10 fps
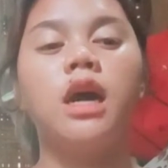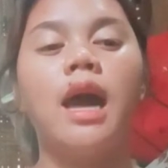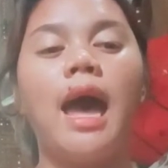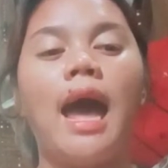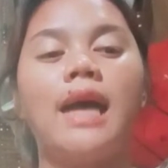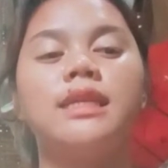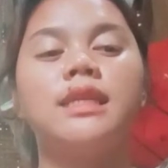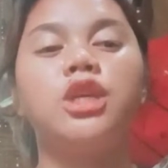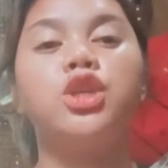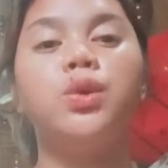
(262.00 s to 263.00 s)
as
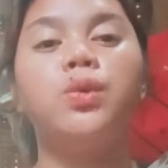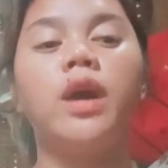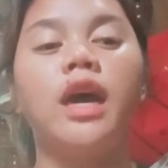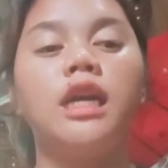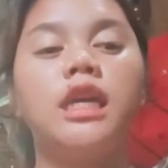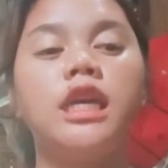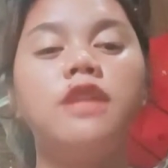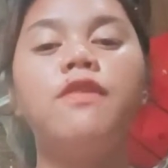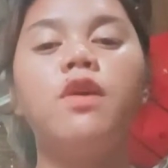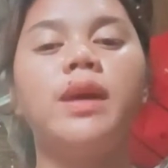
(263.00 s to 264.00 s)
new
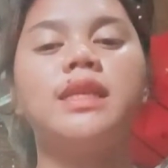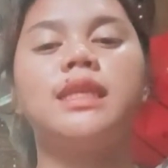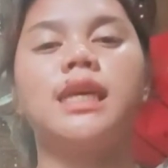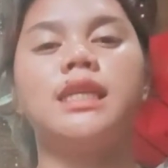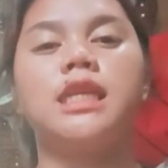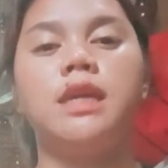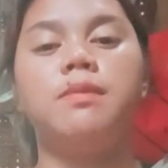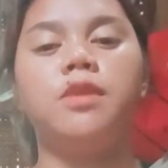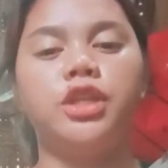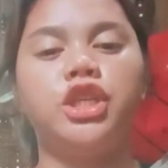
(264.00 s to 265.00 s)
influences
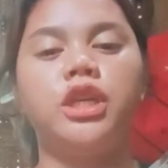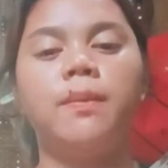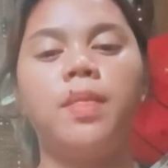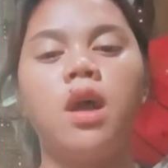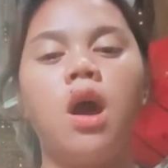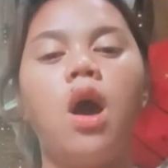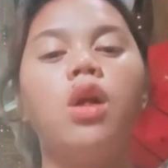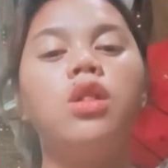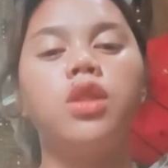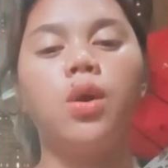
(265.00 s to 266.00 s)
emerged,
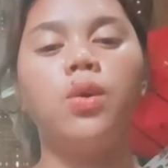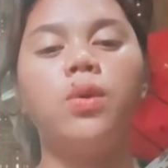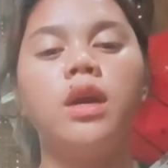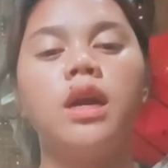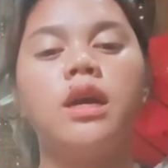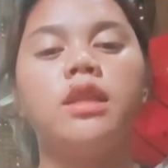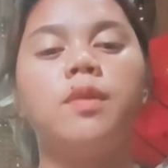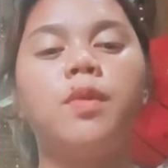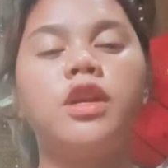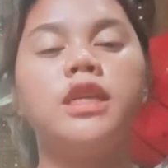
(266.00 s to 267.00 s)
although the
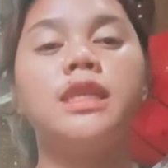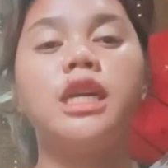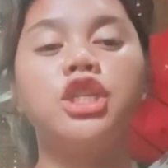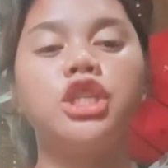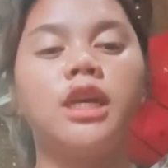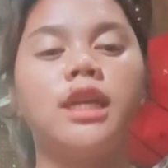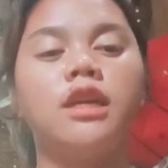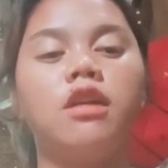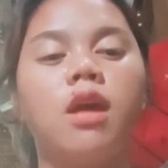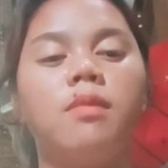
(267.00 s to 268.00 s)
pronunciation and
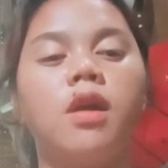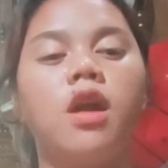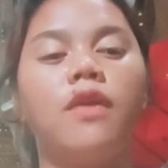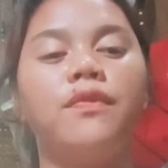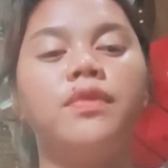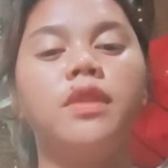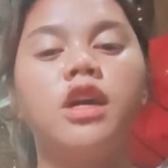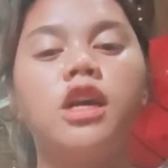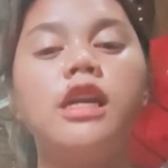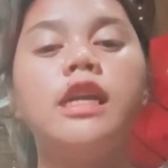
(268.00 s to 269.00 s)
grammar of
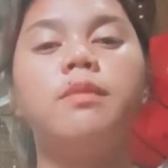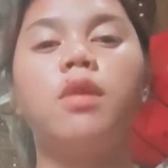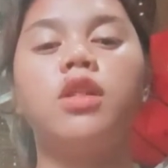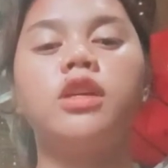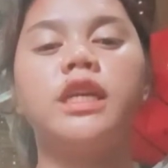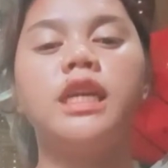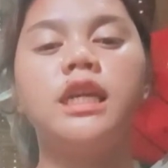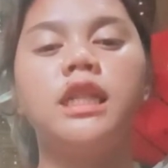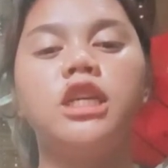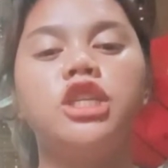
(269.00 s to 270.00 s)
early modern
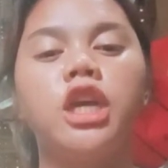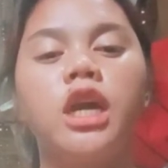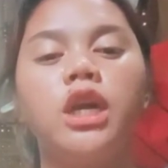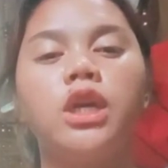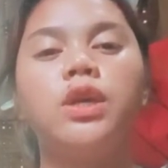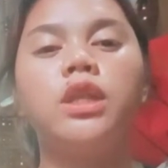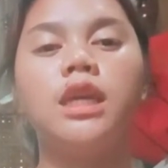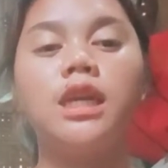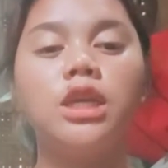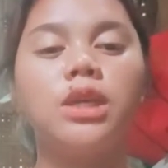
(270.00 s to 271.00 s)
English
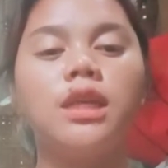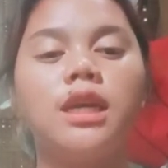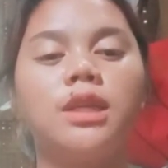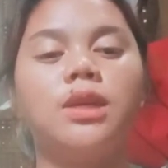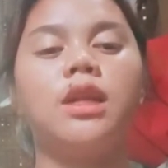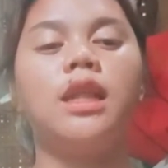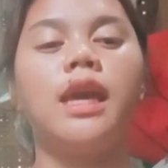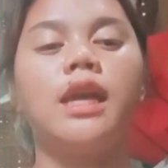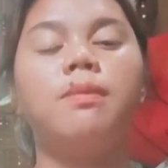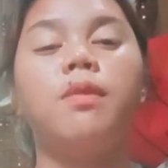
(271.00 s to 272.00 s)
continued into the
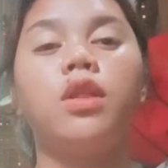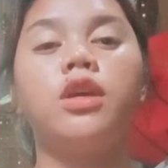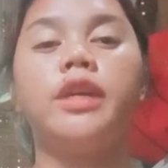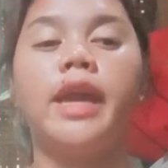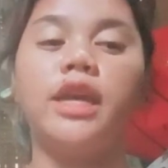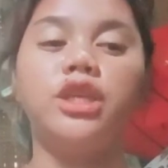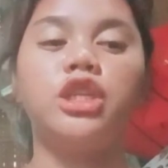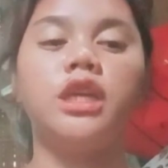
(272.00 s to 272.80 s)
late modern age.